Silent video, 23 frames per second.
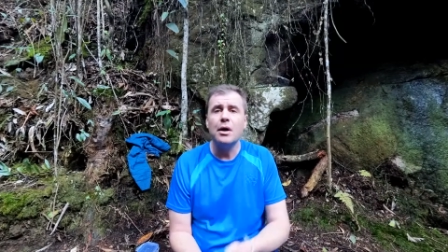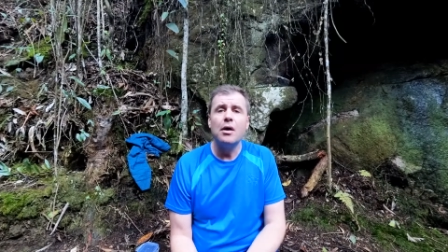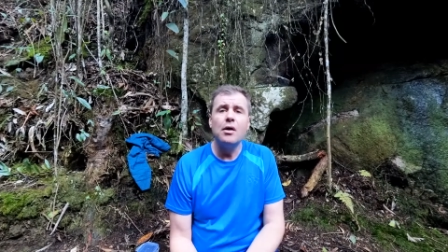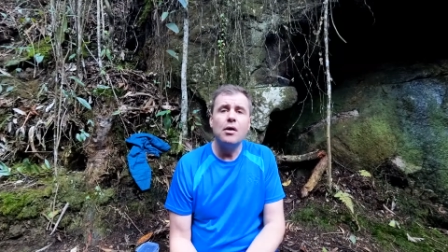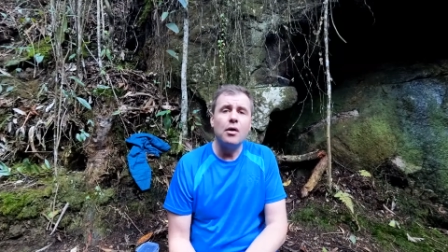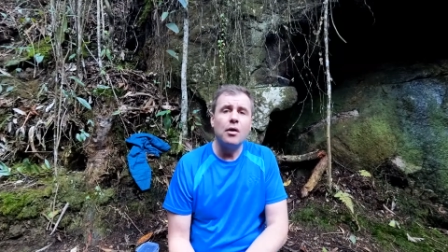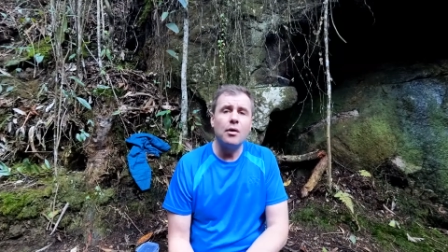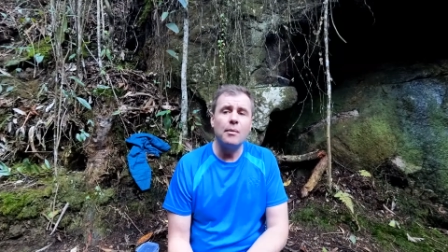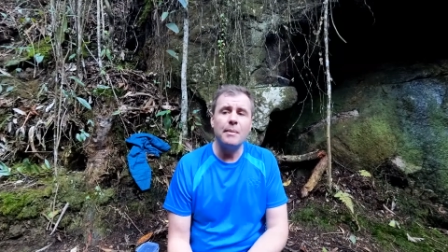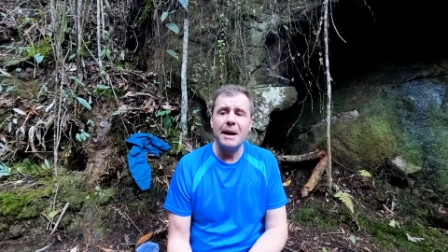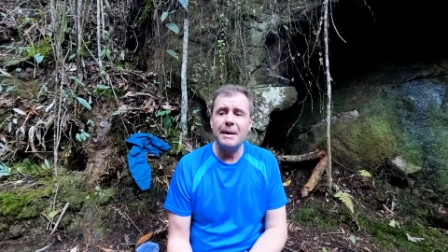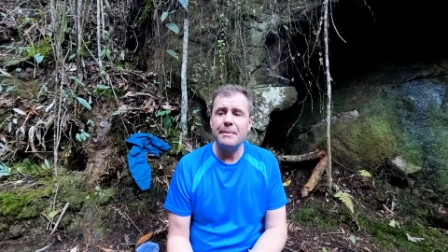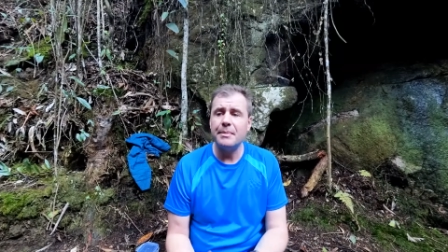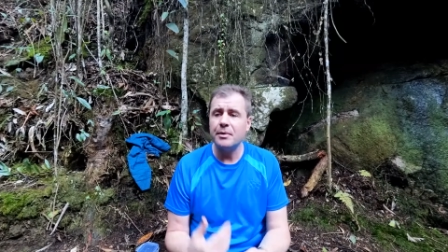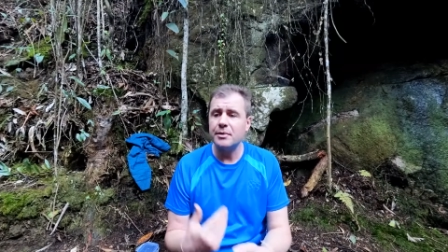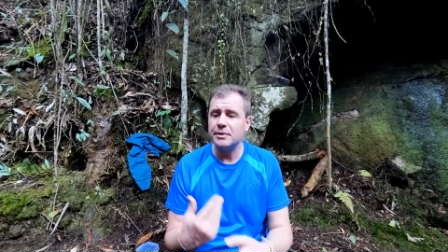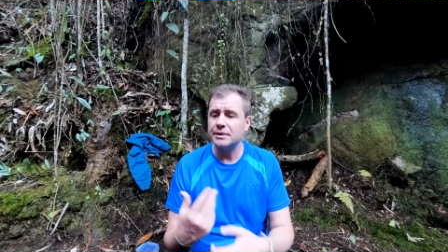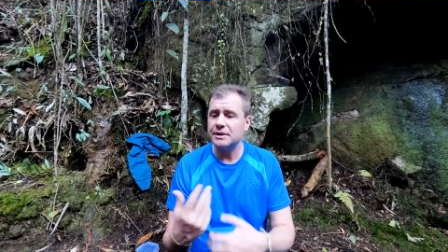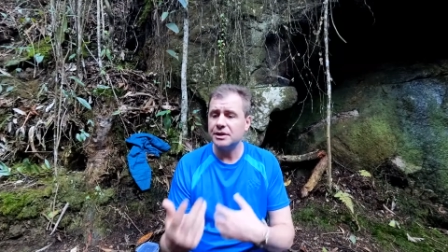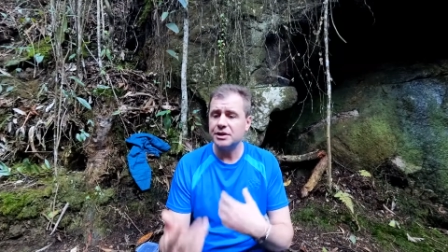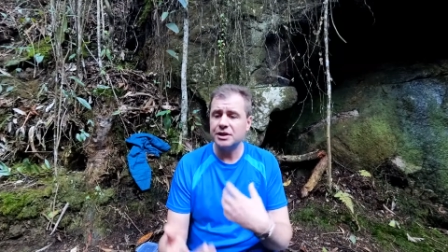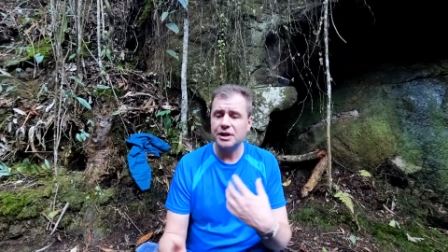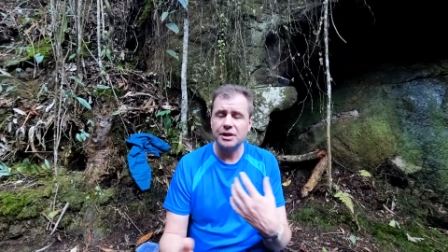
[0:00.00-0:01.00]
or maybe
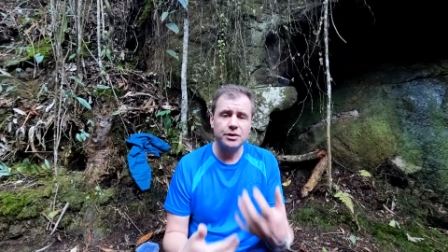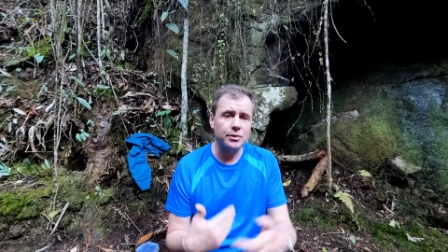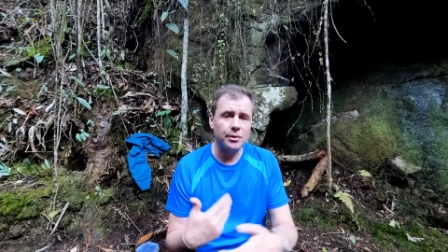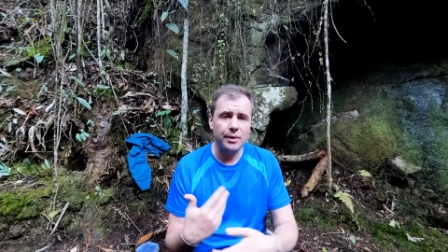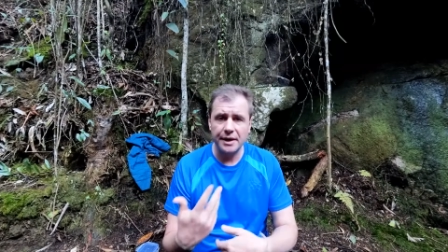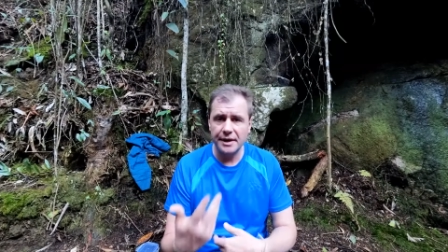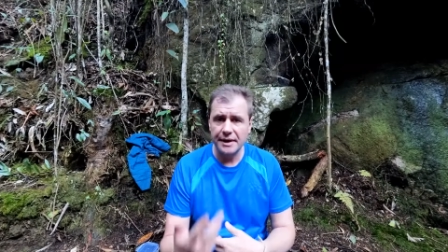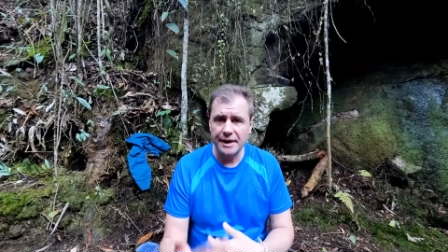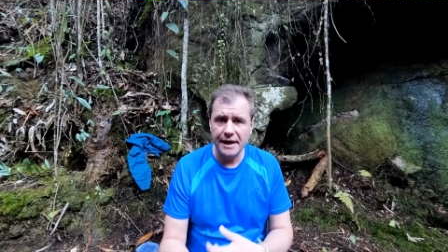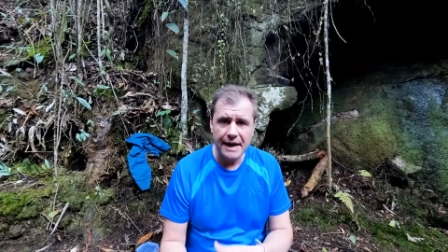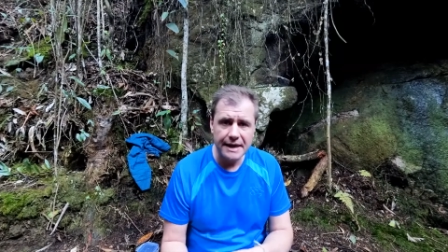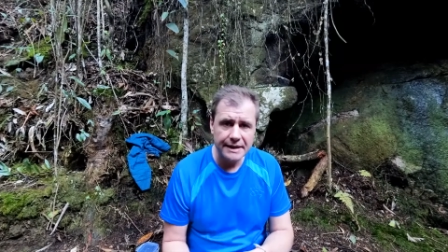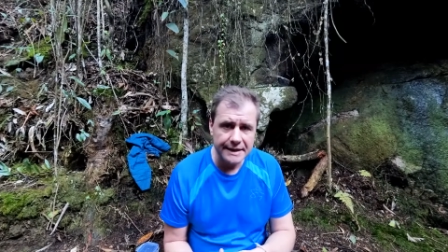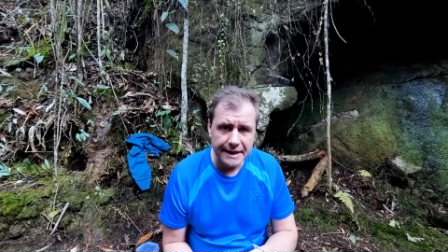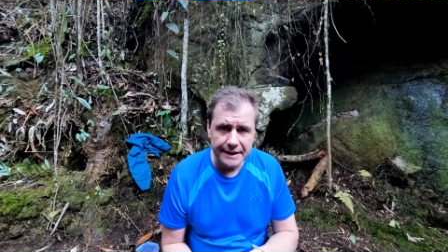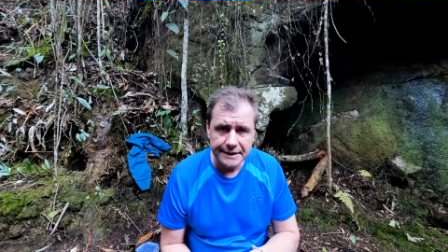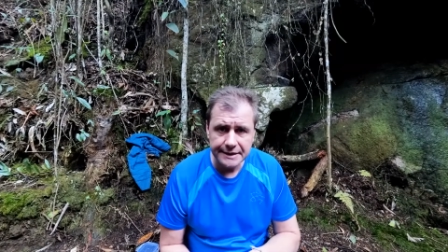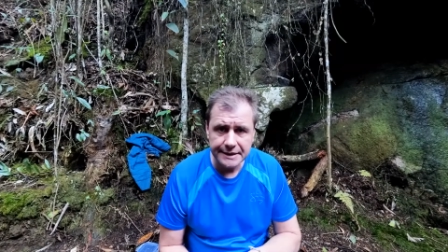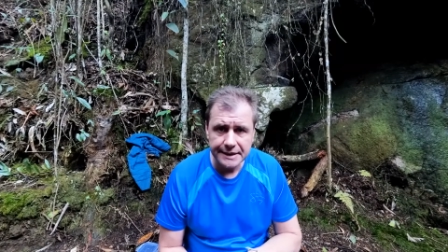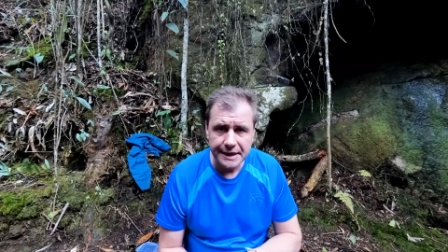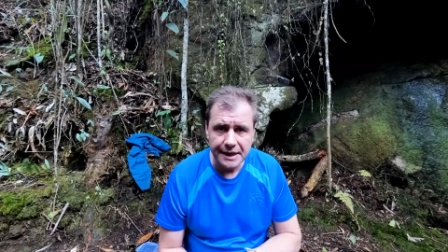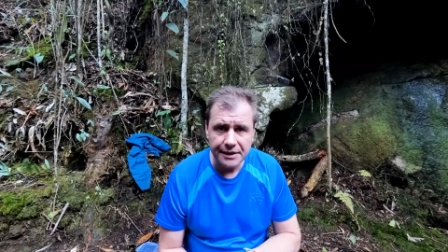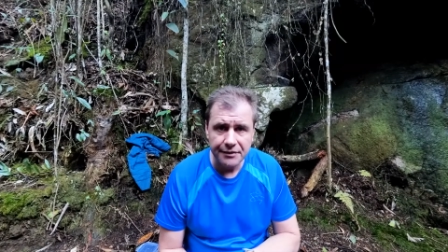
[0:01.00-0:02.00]
because it's just not in their
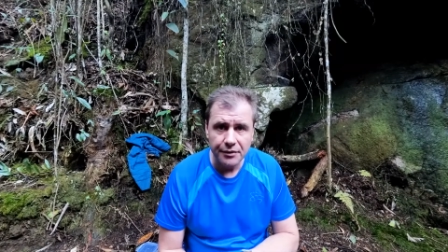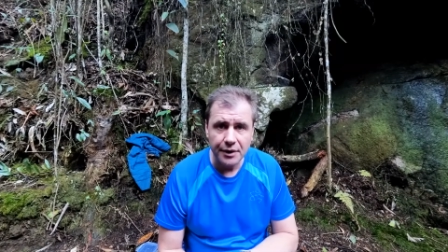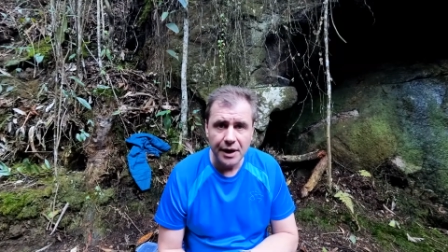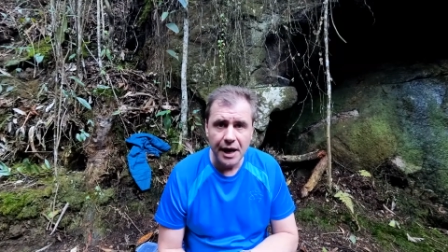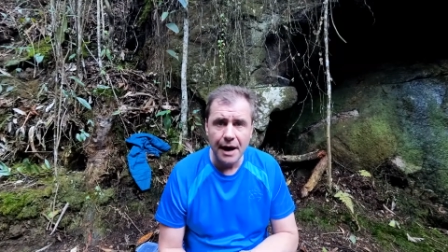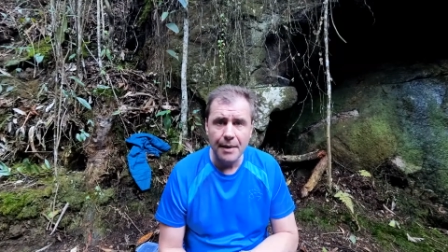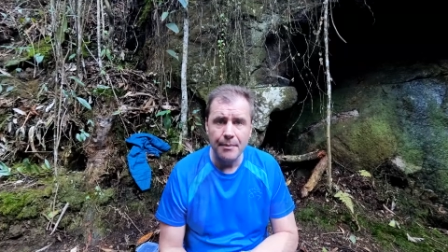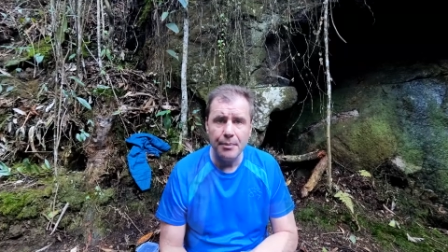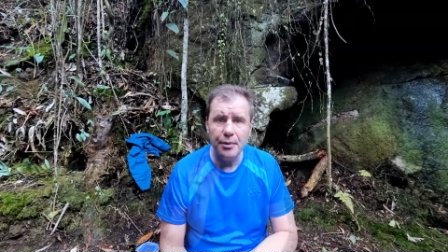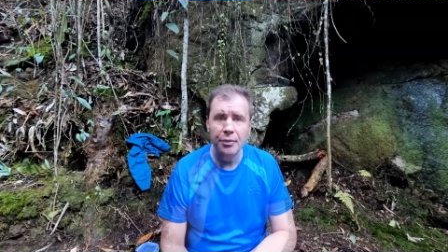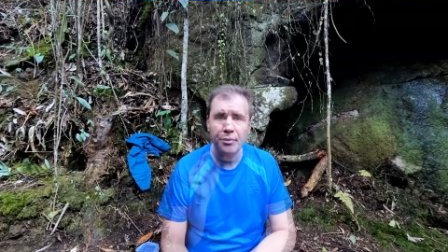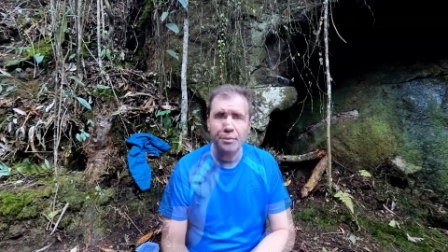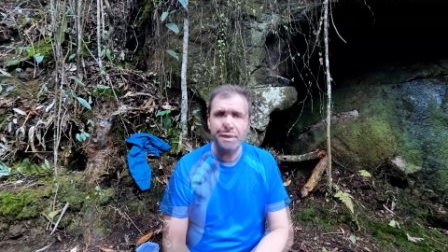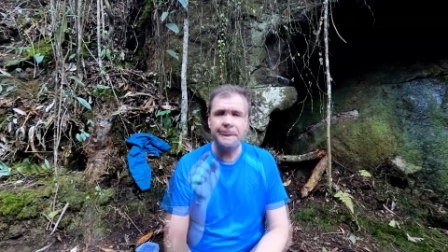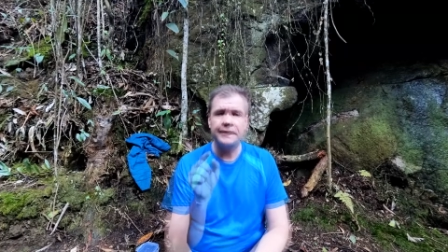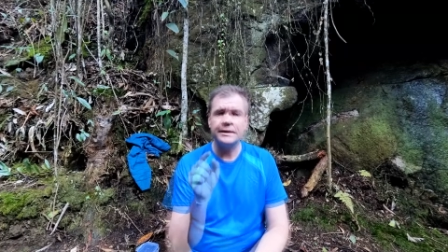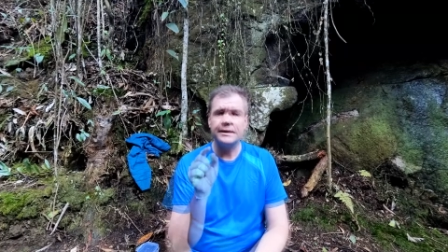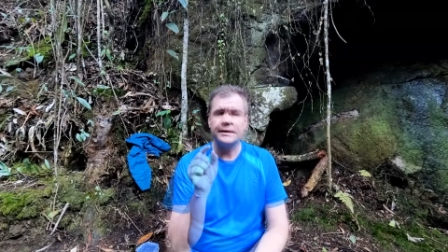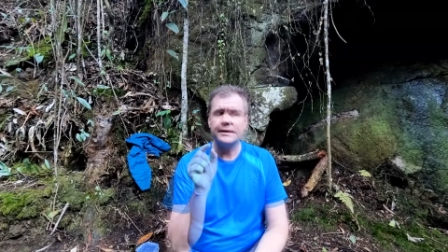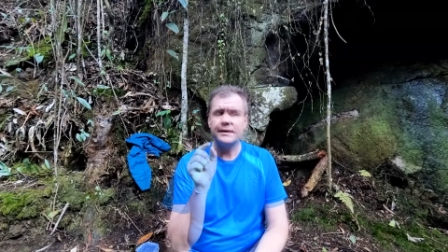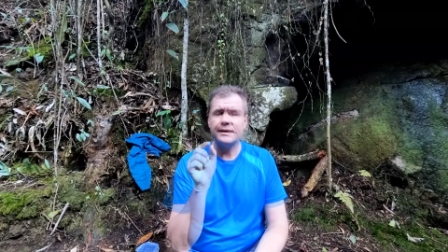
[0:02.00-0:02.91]
day-to-day vocabulary.